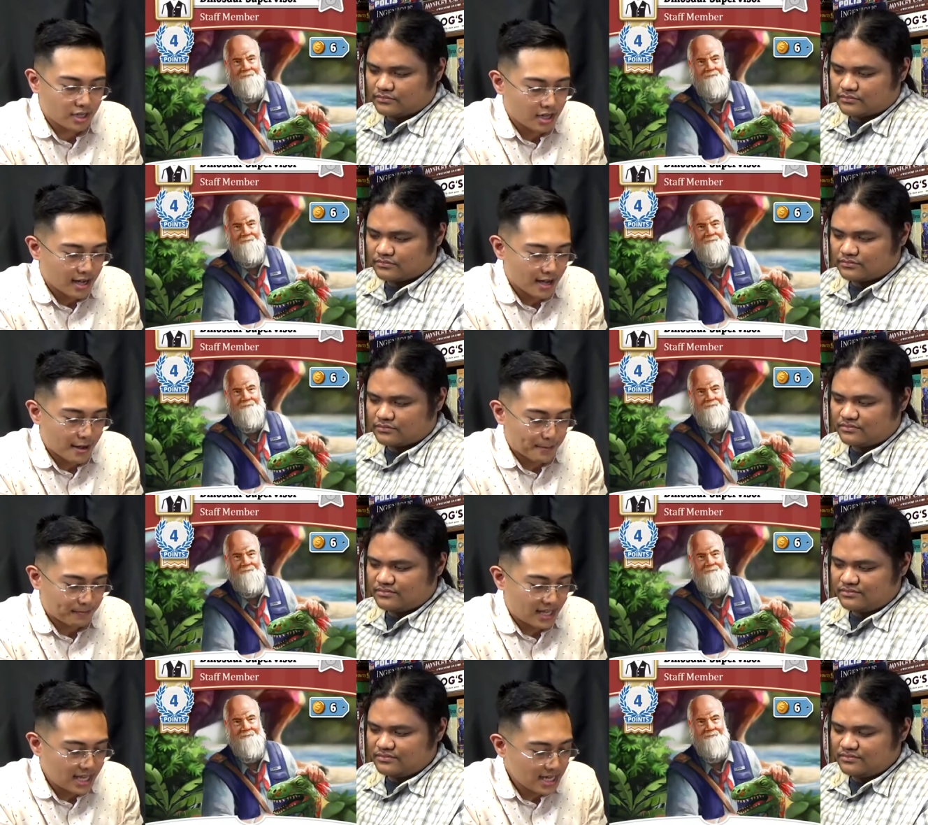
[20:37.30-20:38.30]
Speaker 1: um,
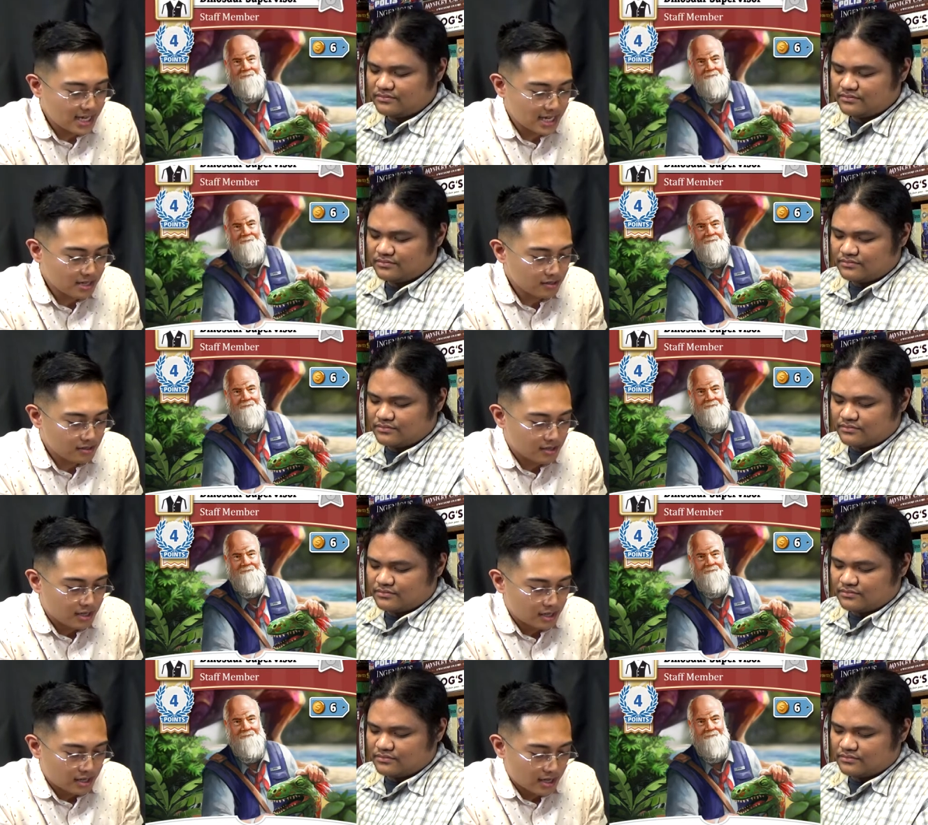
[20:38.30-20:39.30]
he.
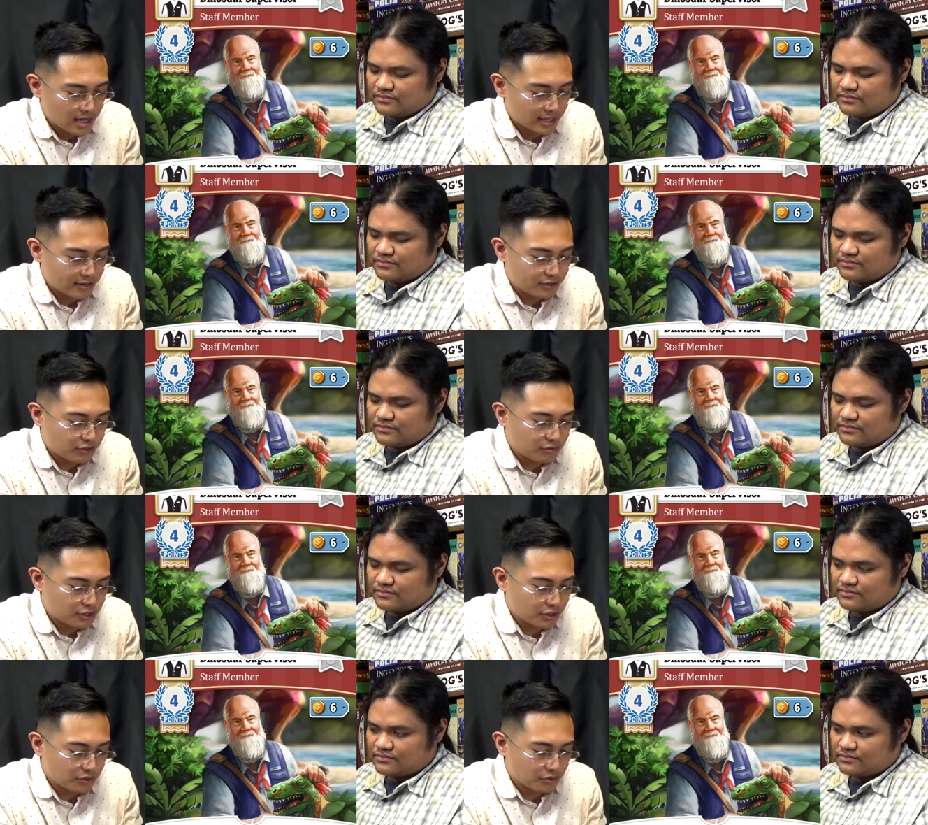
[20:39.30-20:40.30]
allows you
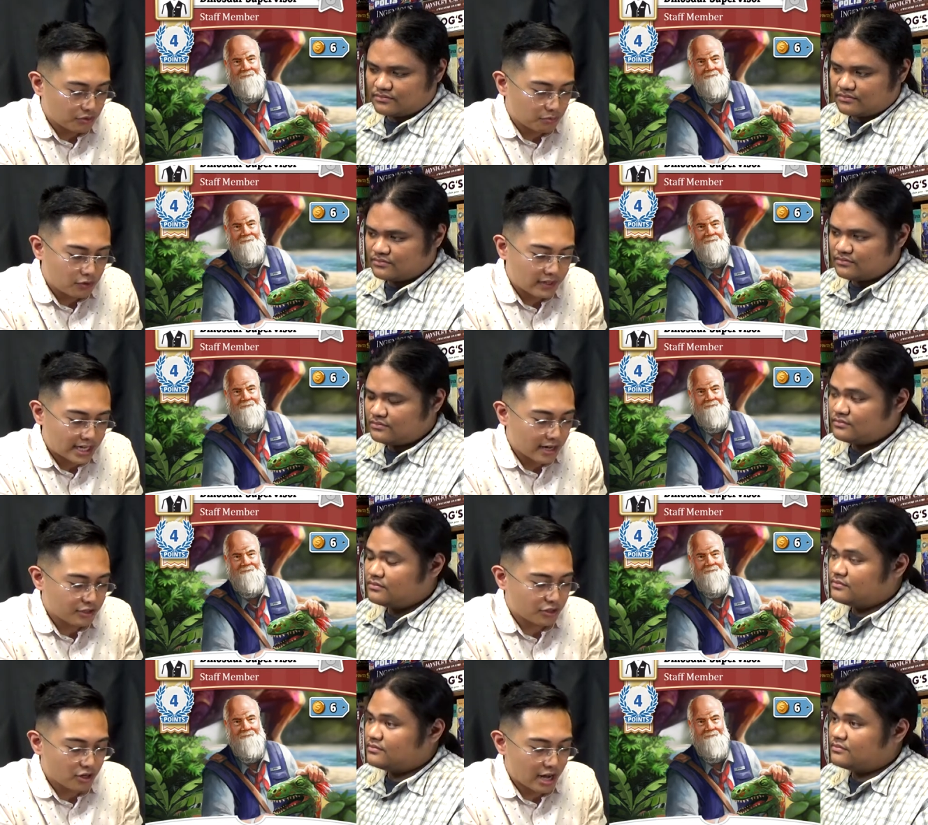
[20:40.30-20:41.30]
to move a
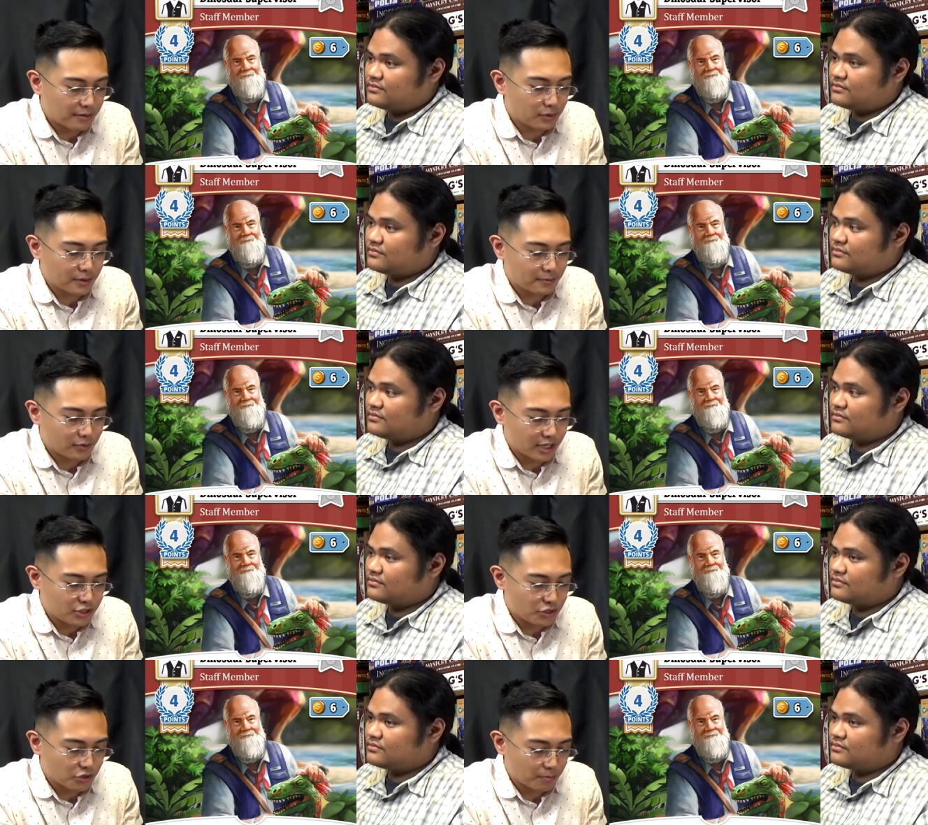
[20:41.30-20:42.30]
dinosaur animal upgrade
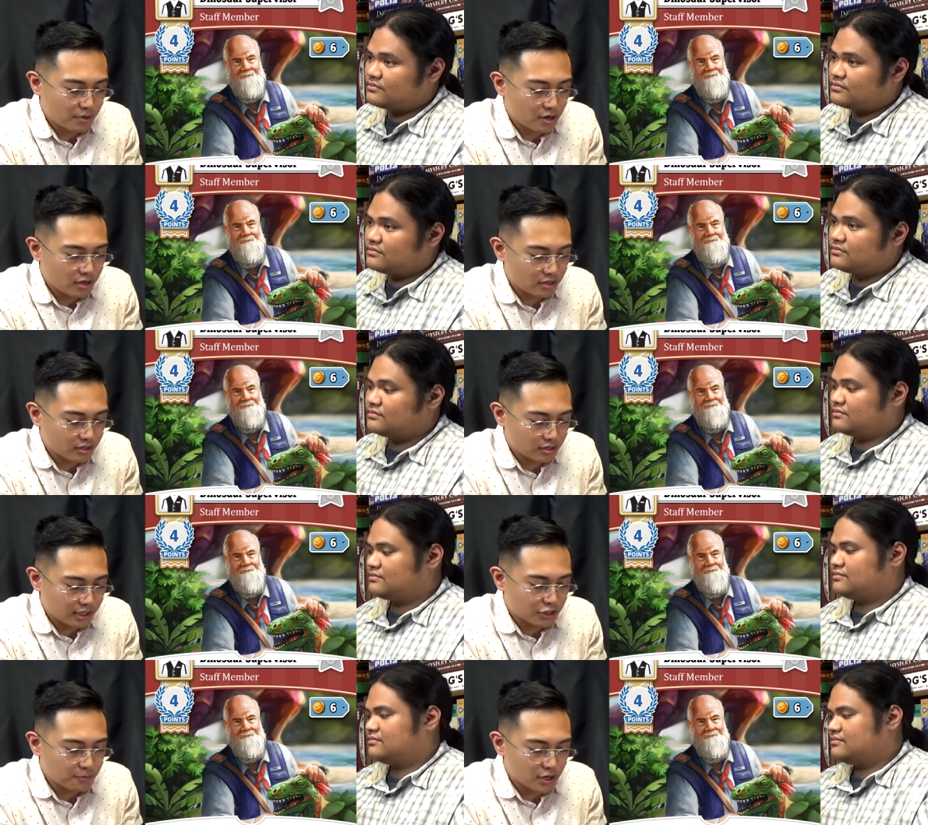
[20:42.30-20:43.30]
to your park in
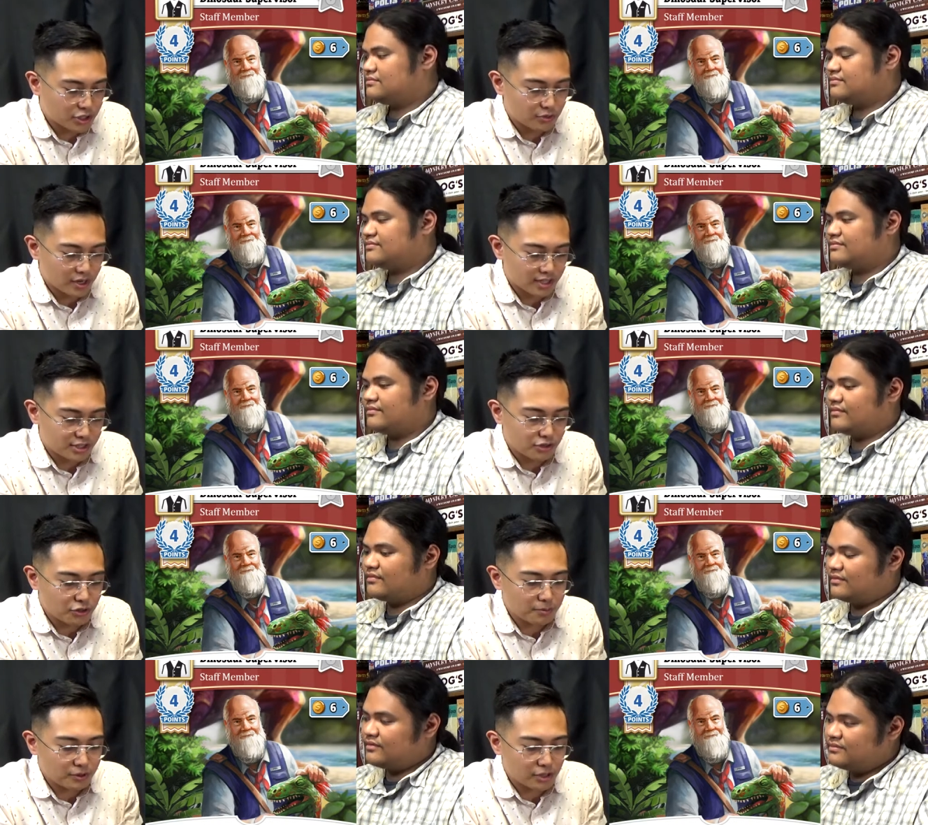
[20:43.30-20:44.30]
your park to a
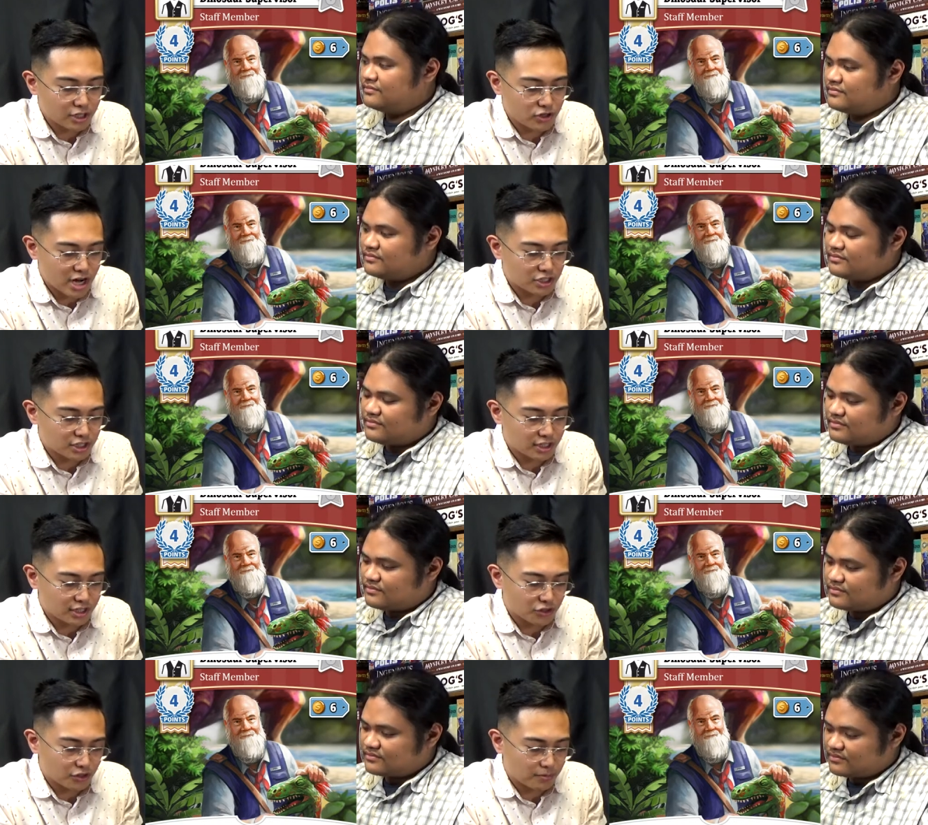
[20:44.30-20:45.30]
suitable attraction in
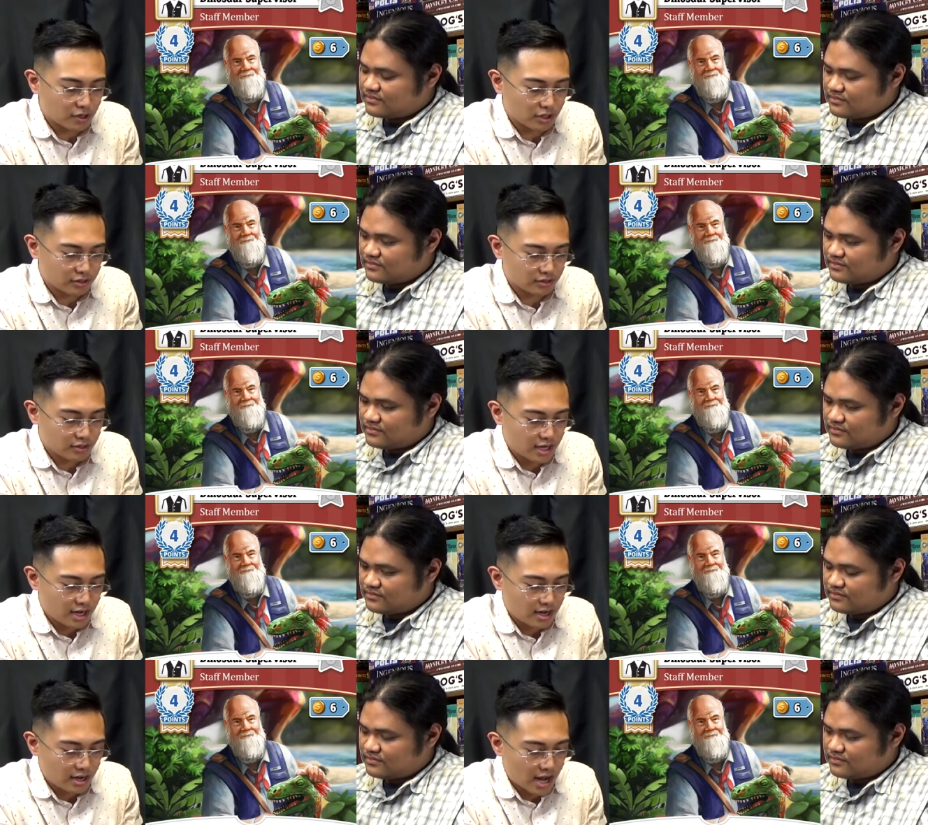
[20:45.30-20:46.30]
your park,
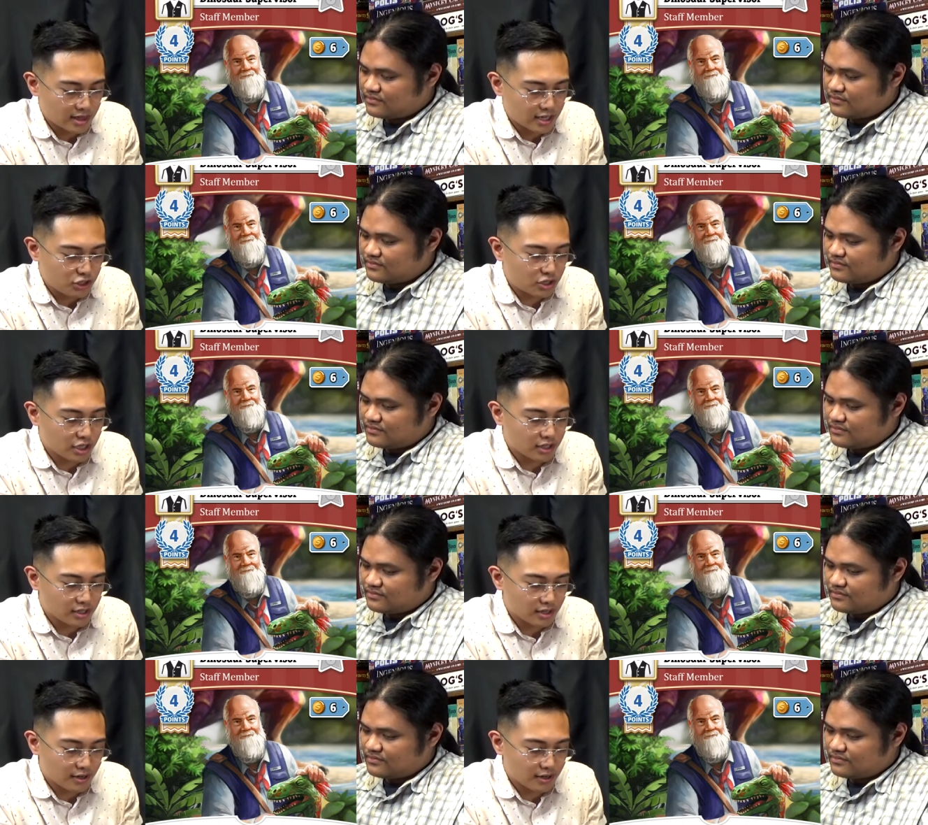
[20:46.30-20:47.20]
and then you can,